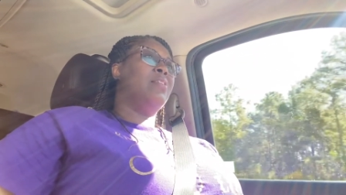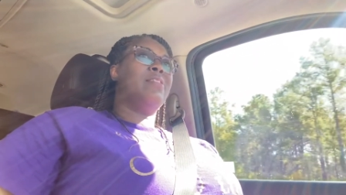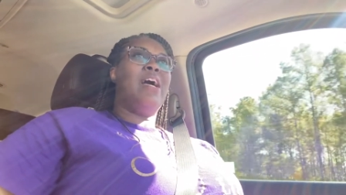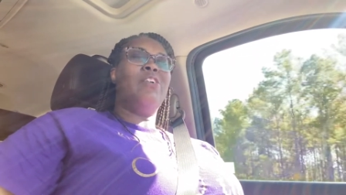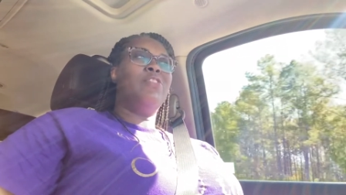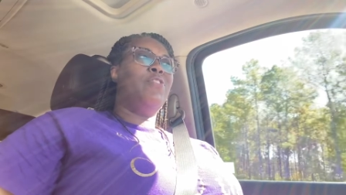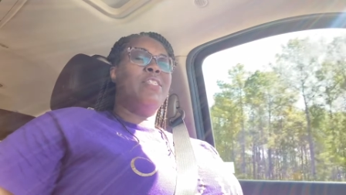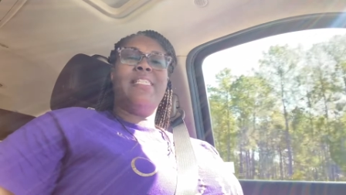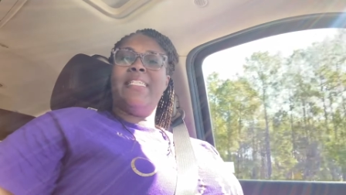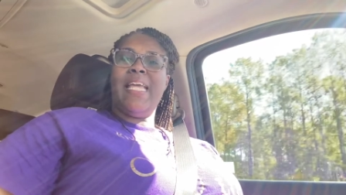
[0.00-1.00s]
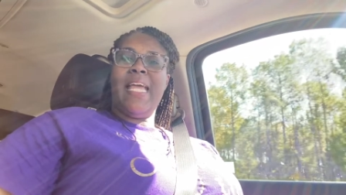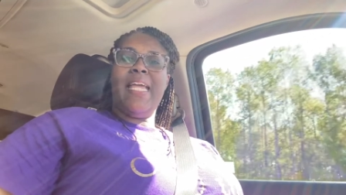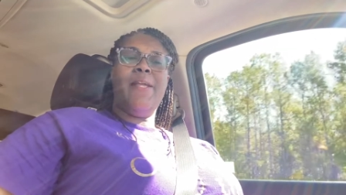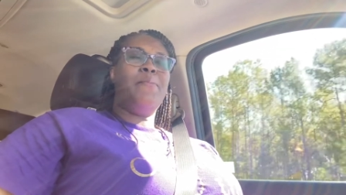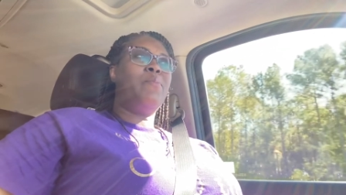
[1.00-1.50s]
thoughts for
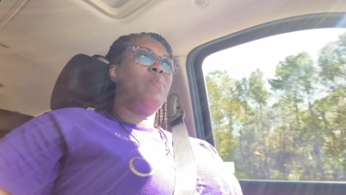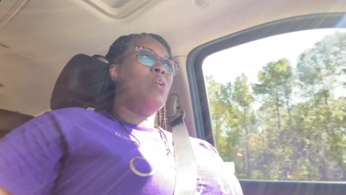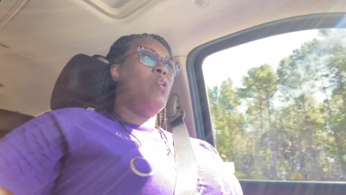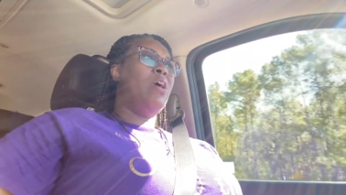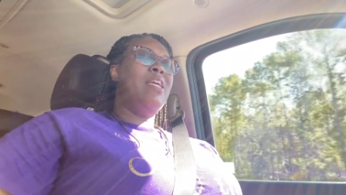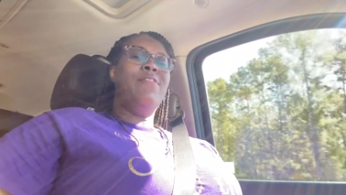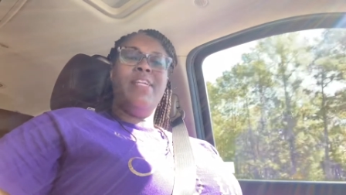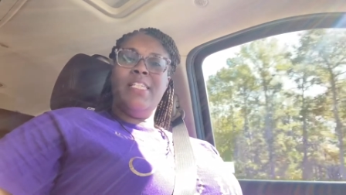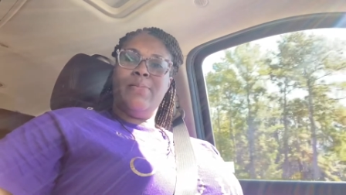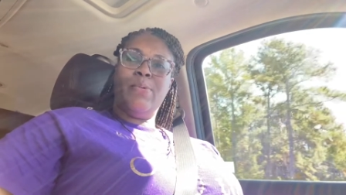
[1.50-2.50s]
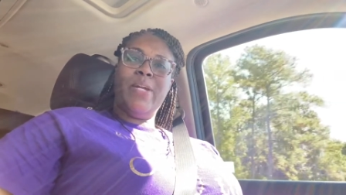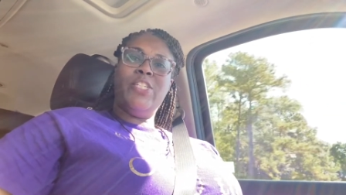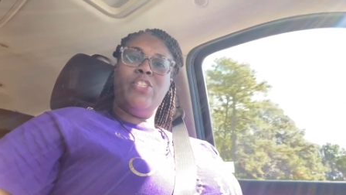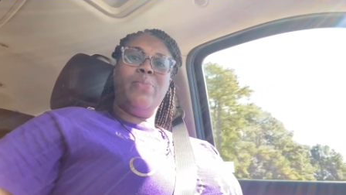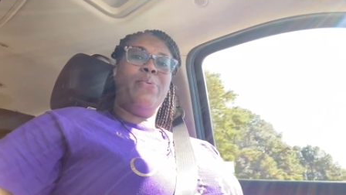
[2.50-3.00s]
today, or even an
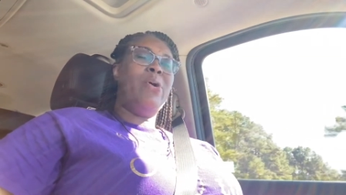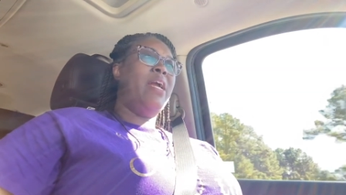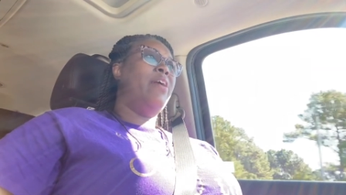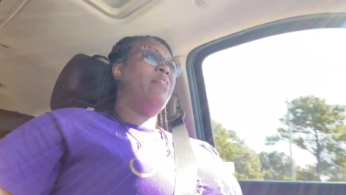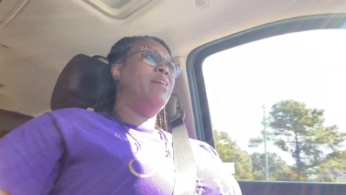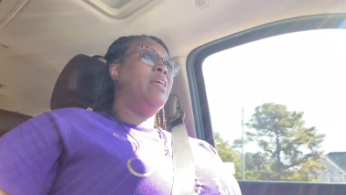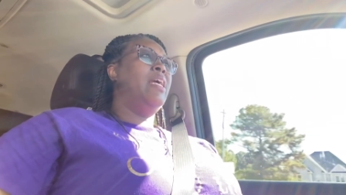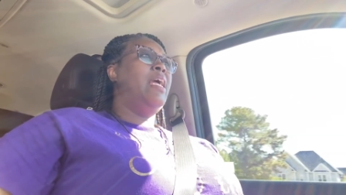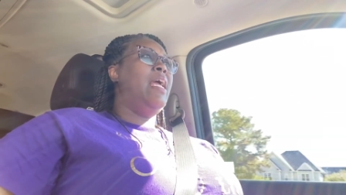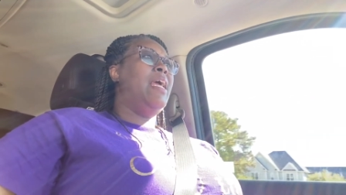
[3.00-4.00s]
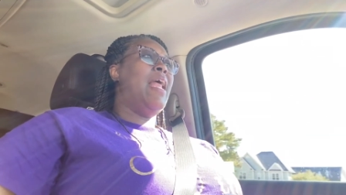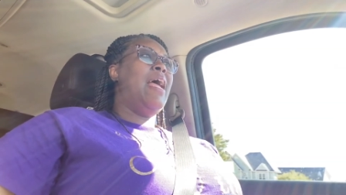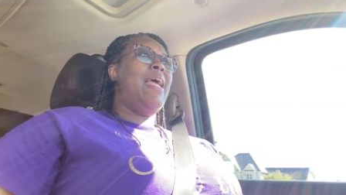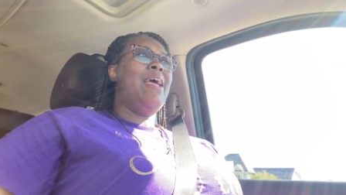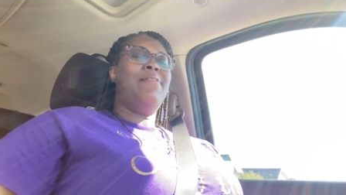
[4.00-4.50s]
inspirational prayer. And I
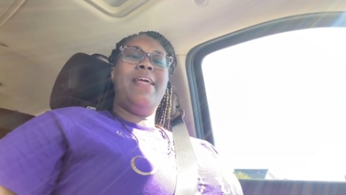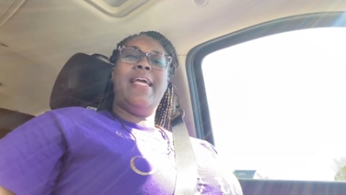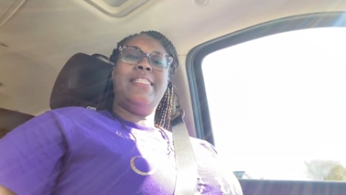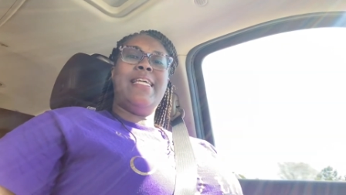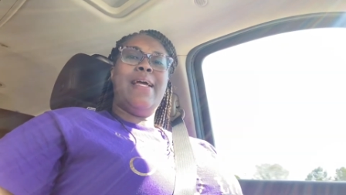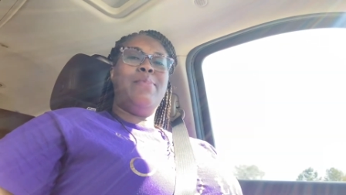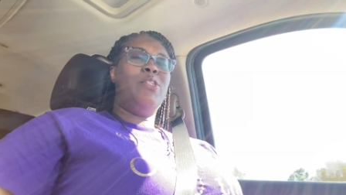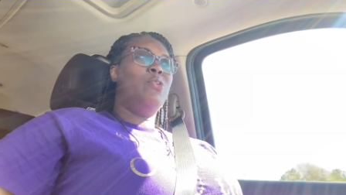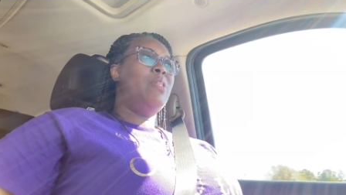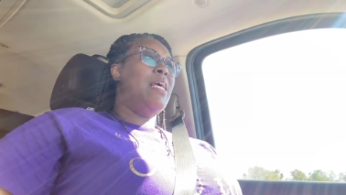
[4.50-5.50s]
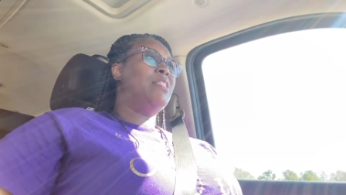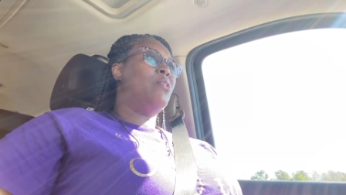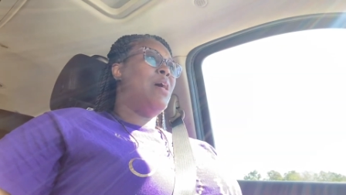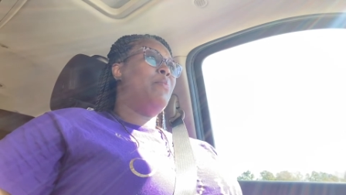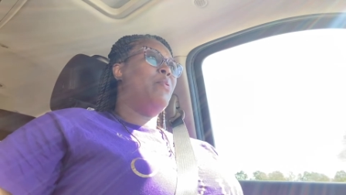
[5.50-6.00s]
haven't had time to do that,
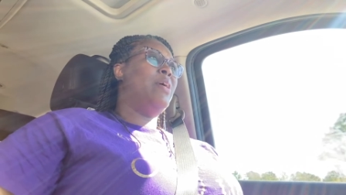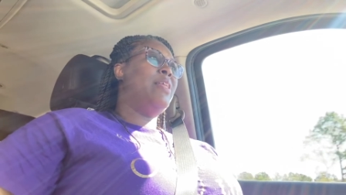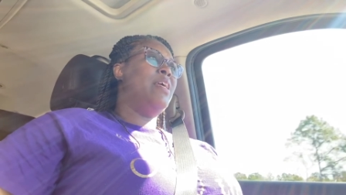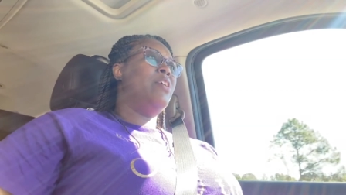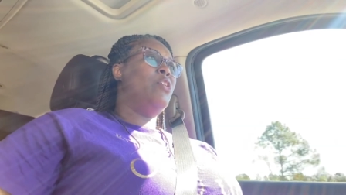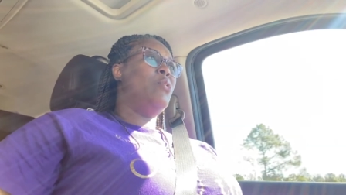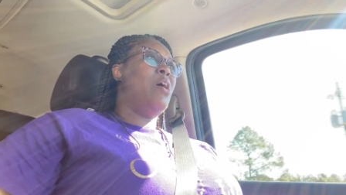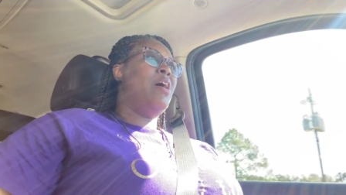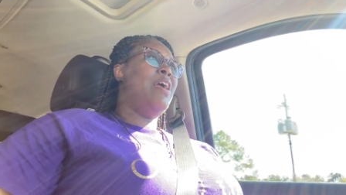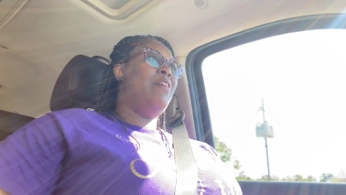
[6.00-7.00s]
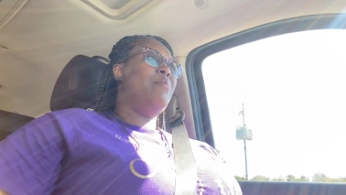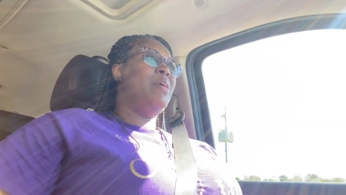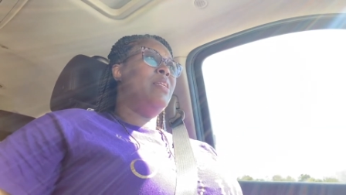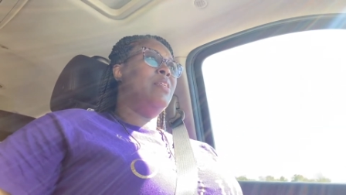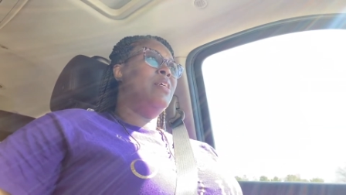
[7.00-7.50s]
so I pray that you all have
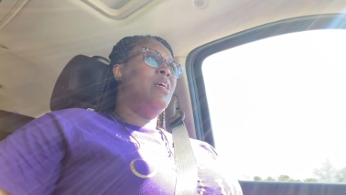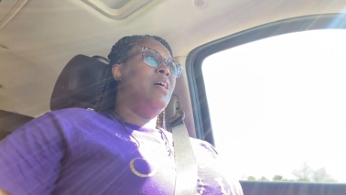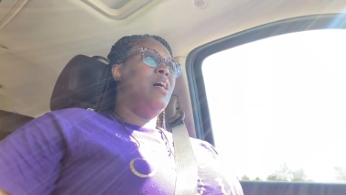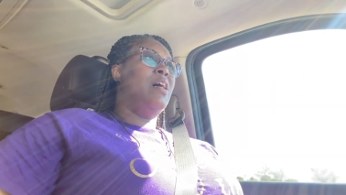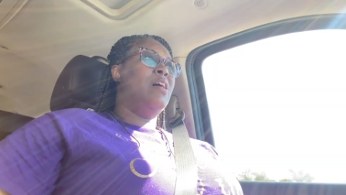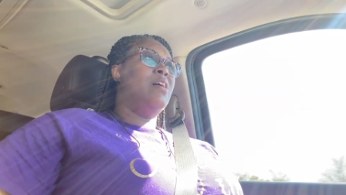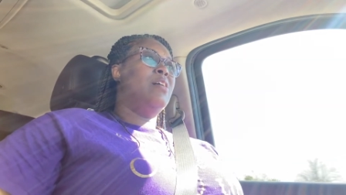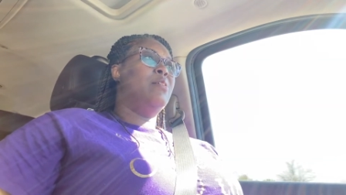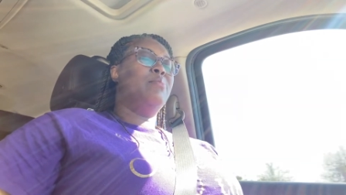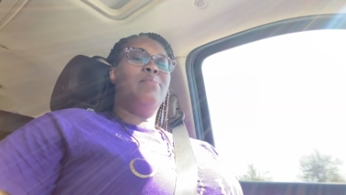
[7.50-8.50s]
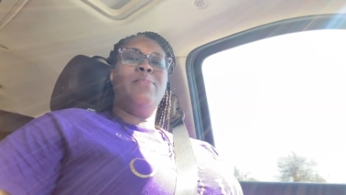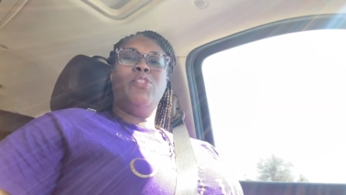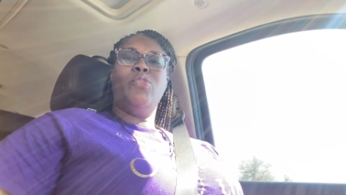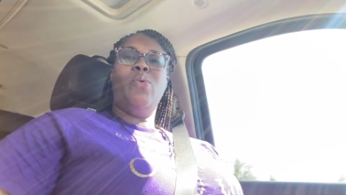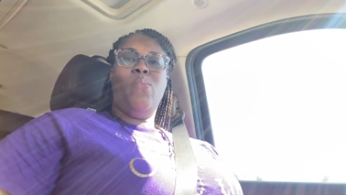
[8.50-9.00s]
been um,
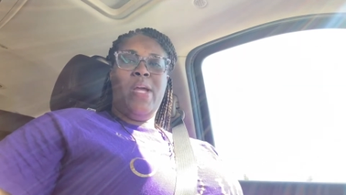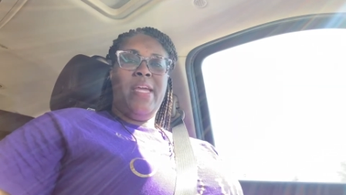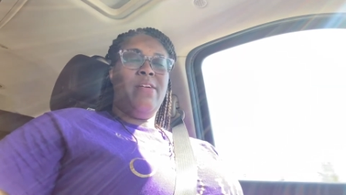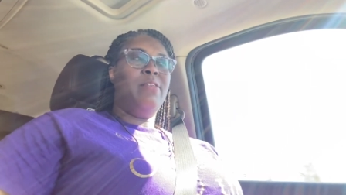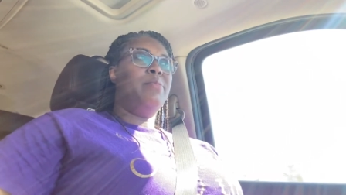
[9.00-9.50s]
doing well.